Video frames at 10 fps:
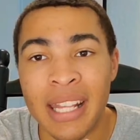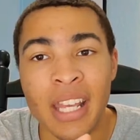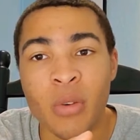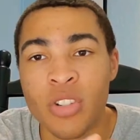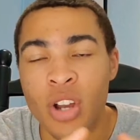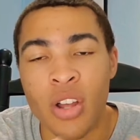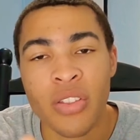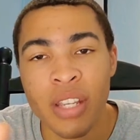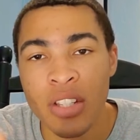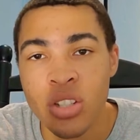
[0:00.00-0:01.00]
language, all
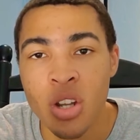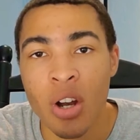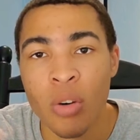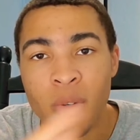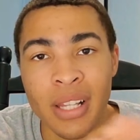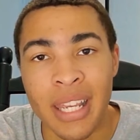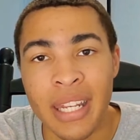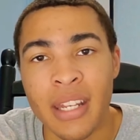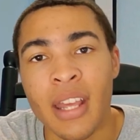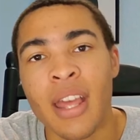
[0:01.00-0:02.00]
things dog
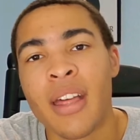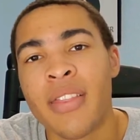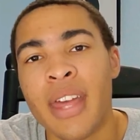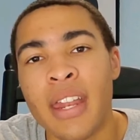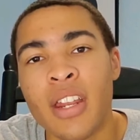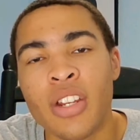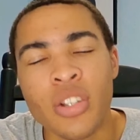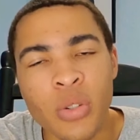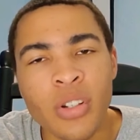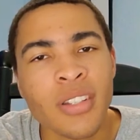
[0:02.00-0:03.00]
related, then
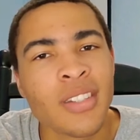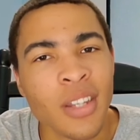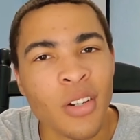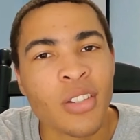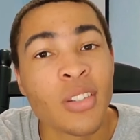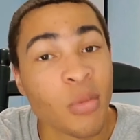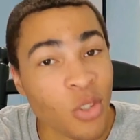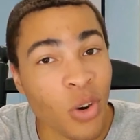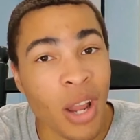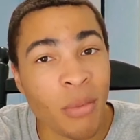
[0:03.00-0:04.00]
do consider
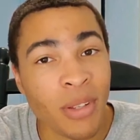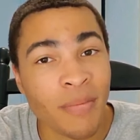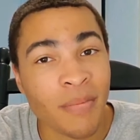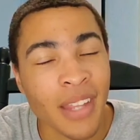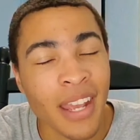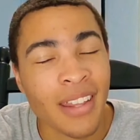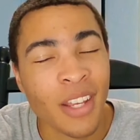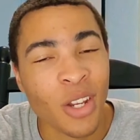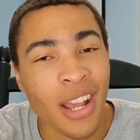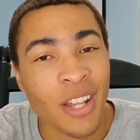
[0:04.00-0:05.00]
subscribing.
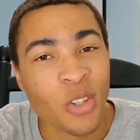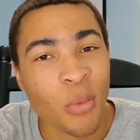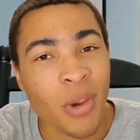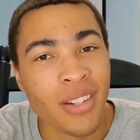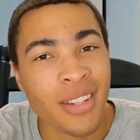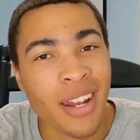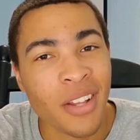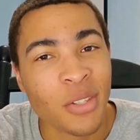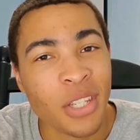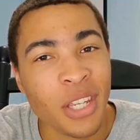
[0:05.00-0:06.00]
Thank you guys so much, and
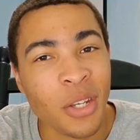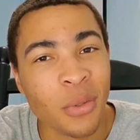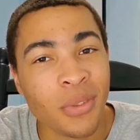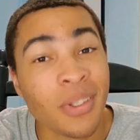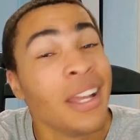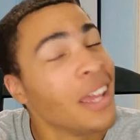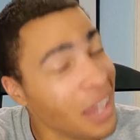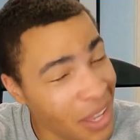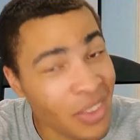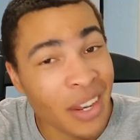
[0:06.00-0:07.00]
I'll see you
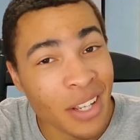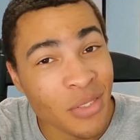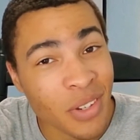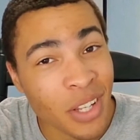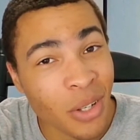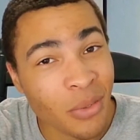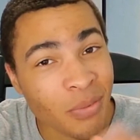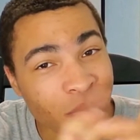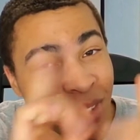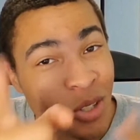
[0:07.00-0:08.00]
in the next video.
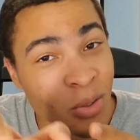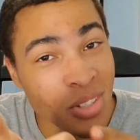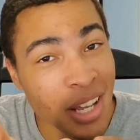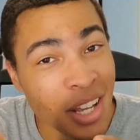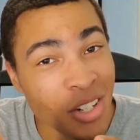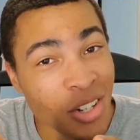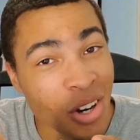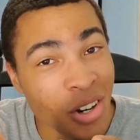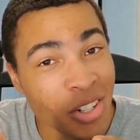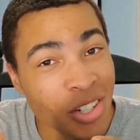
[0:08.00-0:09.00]
So stay in
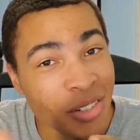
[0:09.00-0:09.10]
charge.